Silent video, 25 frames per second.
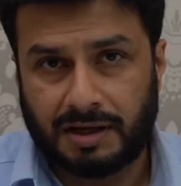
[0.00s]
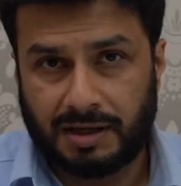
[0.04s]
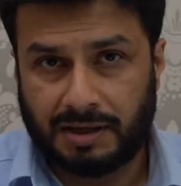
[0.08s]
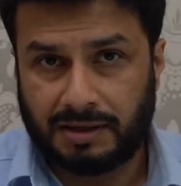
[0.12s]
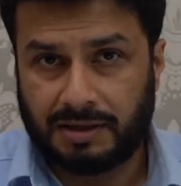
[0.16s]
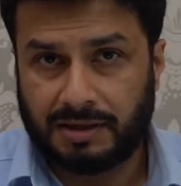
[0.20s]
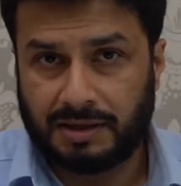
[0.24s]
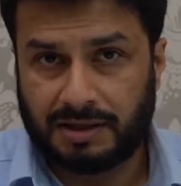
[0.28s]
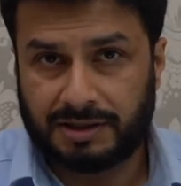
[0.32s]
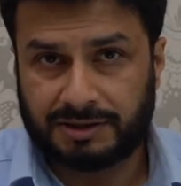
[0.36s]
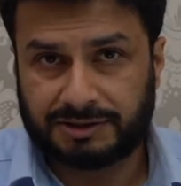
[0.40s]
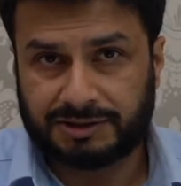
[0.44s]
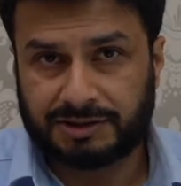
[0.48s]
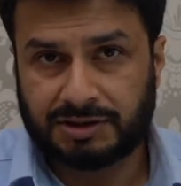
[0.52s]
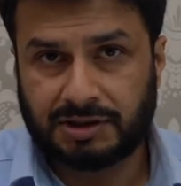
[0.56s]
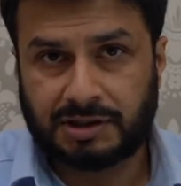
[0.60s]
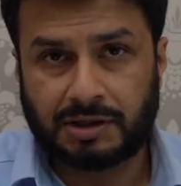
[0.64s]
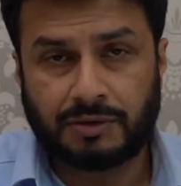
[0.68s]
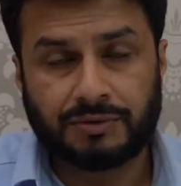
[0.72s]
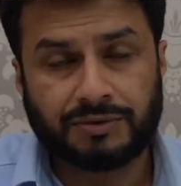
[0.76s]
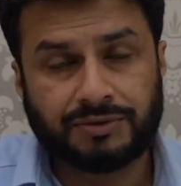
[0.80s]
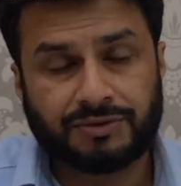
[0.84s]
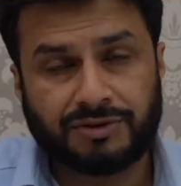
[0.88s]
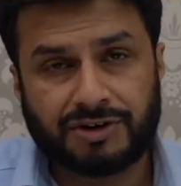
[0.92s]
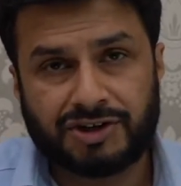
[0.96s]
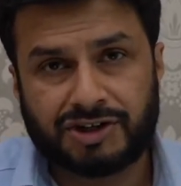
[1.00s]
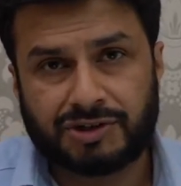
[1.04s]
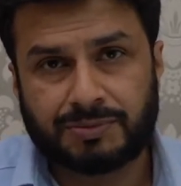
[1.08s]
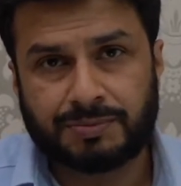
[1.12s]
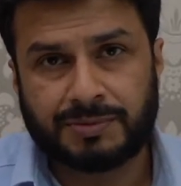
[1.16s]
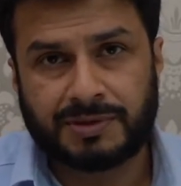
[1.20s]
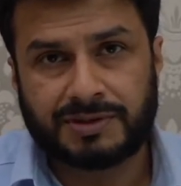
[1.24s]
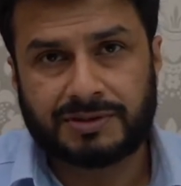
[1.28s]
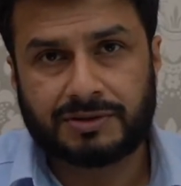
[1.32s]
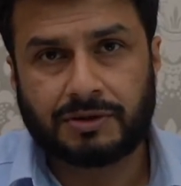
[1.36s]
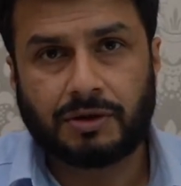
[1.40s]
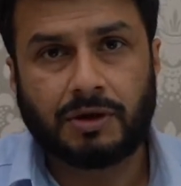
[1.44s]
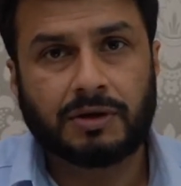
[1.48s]
last year around
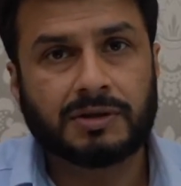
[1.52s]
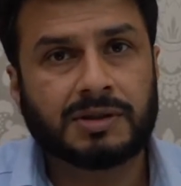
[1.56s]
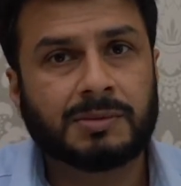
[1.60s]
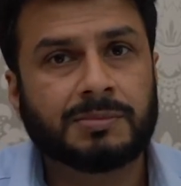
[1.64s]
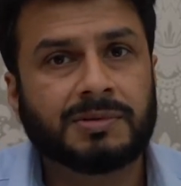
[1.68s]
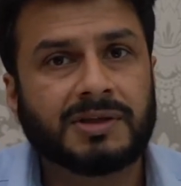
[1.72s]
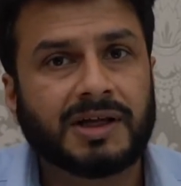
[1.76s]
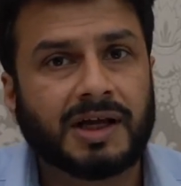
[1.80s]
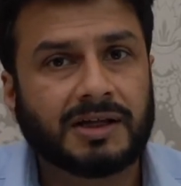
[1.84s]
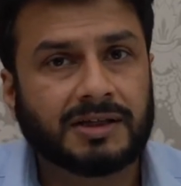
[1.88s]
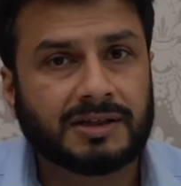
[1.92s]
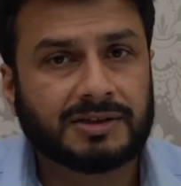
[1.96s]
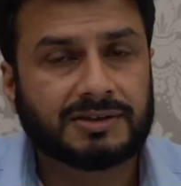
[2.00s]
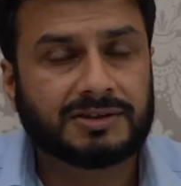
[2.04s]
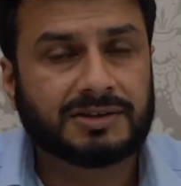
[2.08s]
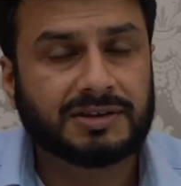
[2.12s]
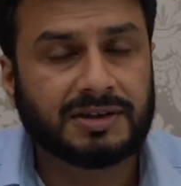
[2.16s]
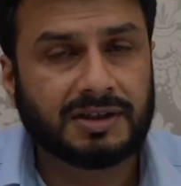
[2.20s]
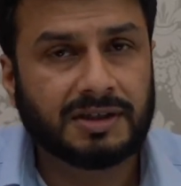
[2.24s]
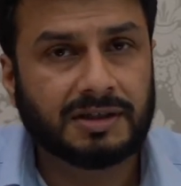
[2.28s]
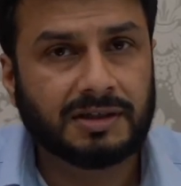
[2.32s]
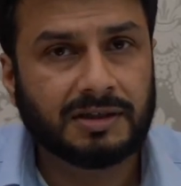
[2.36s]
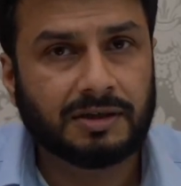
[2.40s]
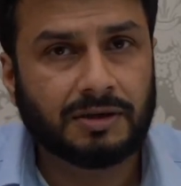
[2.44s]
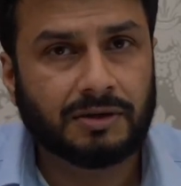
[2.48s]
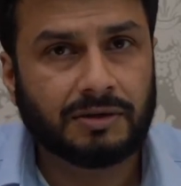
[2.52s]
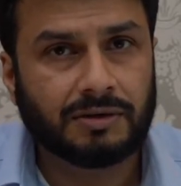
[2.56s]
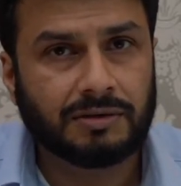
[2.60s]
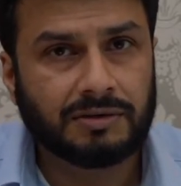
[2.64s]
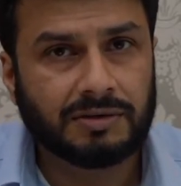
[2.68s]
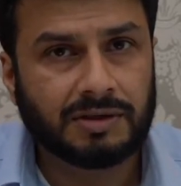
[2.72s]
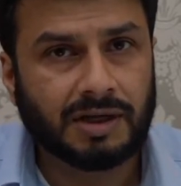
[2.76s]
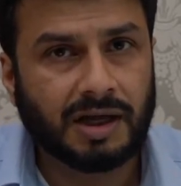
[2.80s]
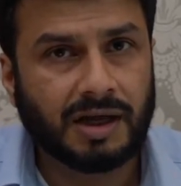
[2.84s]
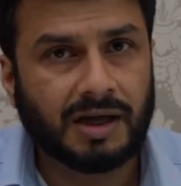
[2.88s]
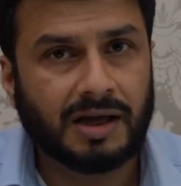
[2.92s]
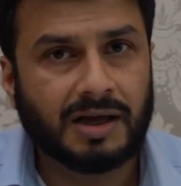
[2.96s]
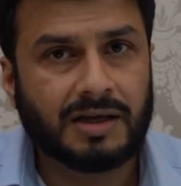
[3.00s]
Christmas, Audible had a sale on
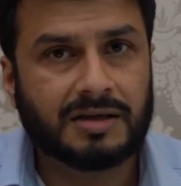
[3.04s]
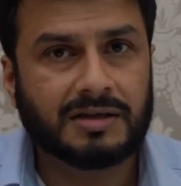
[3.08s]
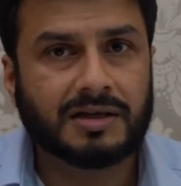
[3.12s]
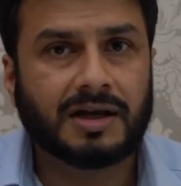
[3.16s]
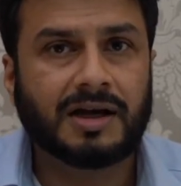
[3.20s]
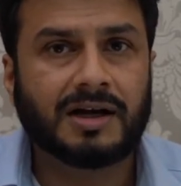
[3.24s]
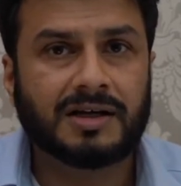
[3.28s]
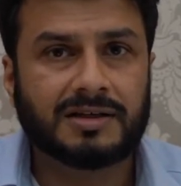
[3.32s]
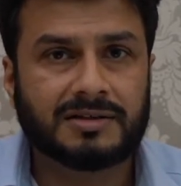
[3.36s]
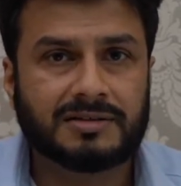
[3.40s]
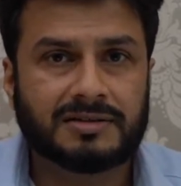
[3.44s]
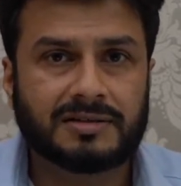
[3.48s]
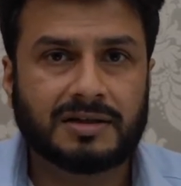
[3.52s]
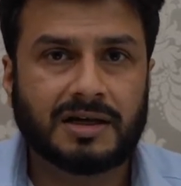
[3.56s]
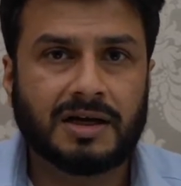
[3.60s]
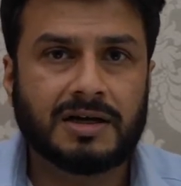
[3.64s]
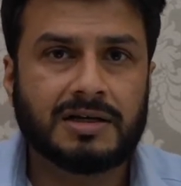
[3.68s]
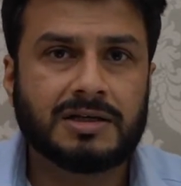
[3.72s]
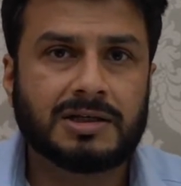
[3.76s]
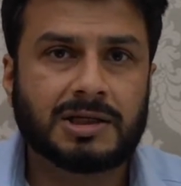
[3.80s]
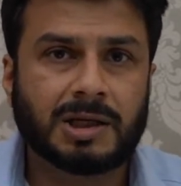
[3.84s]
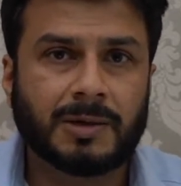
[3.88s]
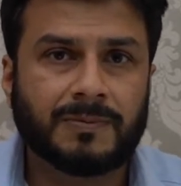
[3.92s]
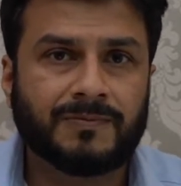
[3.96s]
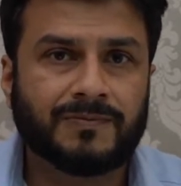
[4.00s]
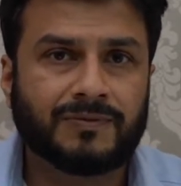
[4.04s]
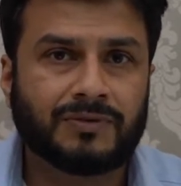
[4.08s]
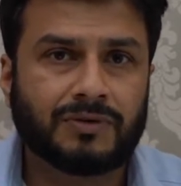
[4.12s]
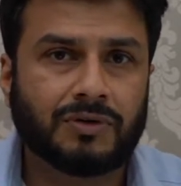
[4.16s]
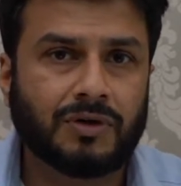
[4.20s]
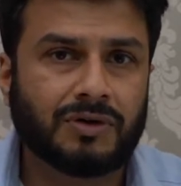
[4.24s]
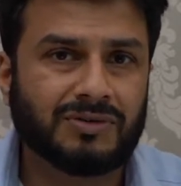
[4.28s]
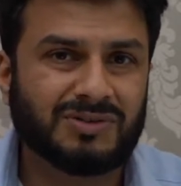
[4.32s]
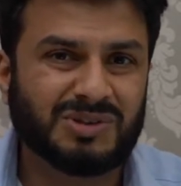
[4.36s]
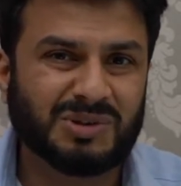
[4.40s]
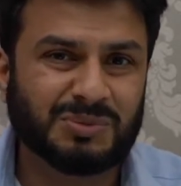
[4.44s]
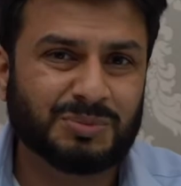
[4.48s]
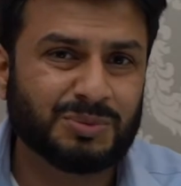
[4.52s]
and I signed up for
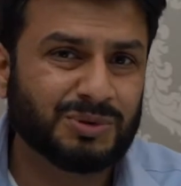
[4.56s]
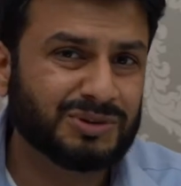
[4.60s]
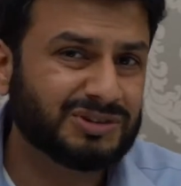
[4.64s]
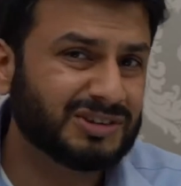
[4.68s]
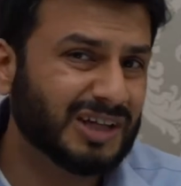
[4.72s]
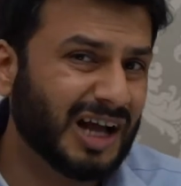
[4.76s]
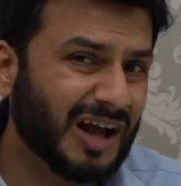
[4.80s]
audiobooks.